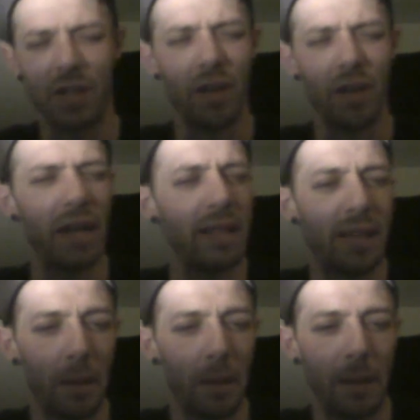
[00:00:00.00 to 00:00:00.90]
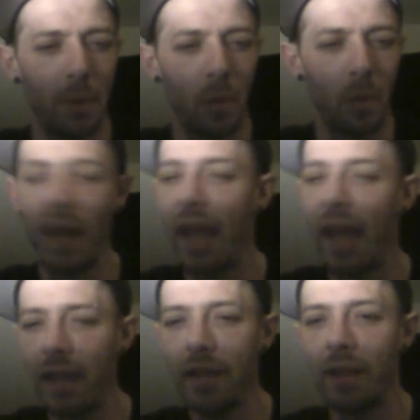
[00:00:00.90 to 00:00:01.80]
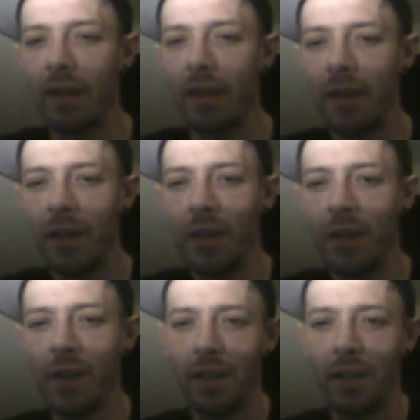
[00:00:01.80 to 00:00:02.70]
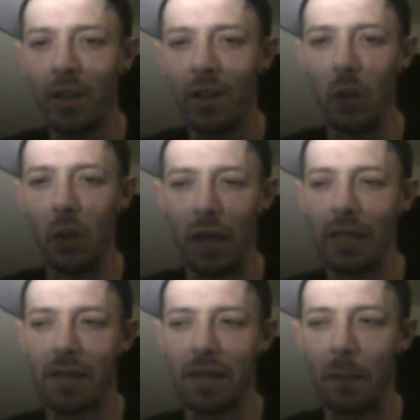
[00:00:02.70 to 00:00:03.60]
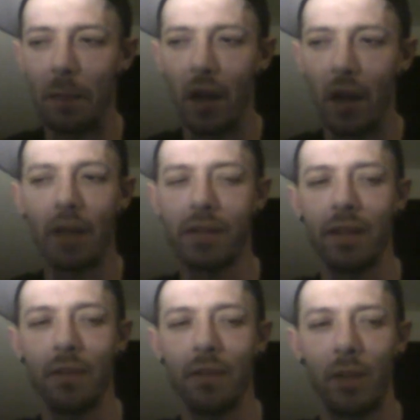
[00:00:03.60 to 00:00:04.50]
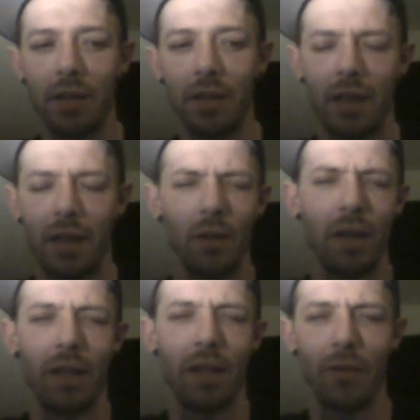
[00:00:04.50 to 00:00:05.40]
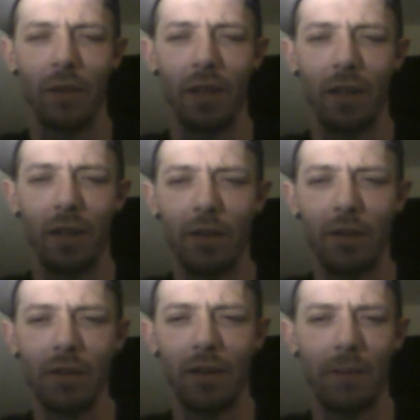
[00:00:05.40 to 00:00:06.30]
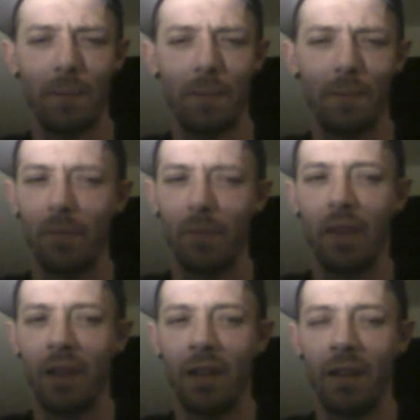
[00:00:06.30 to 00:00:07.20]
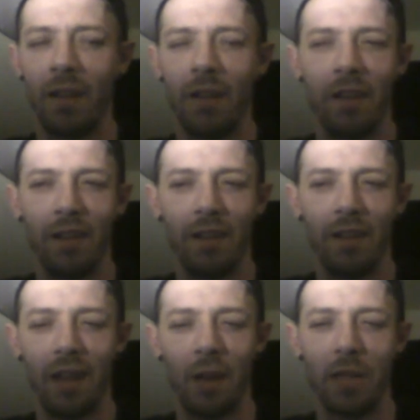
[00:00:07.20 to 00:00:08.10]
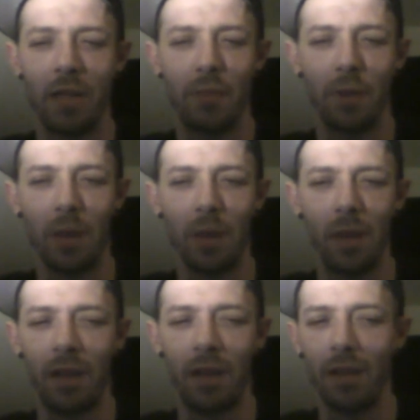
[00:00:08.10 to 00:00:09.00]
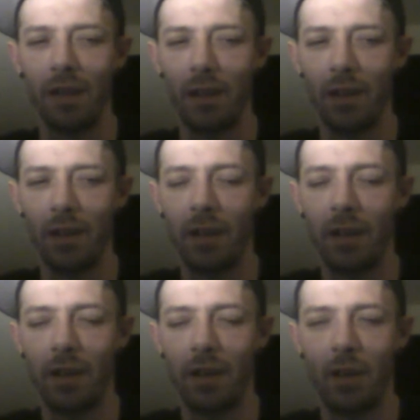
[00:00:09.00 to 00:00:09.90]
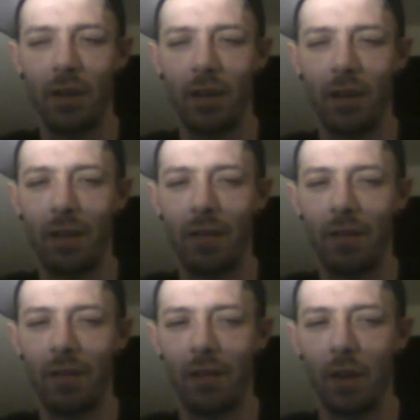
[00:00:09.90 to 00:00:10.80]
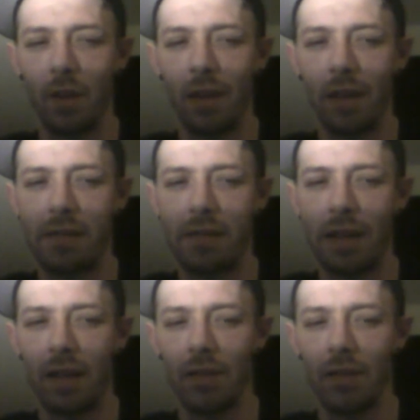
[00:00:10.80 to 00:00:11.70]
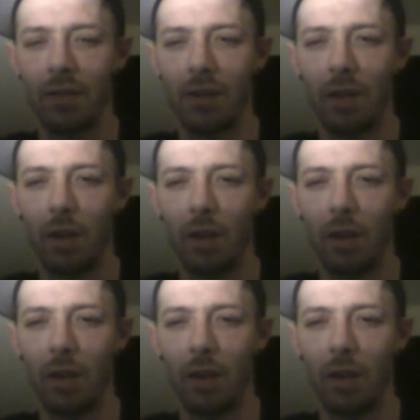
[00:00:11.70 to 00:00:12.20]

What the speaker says: crazy how people will hate you as a person because they don't like your videos. Like, that always blew my mind. Like, okay, you don't like the way I sound, so you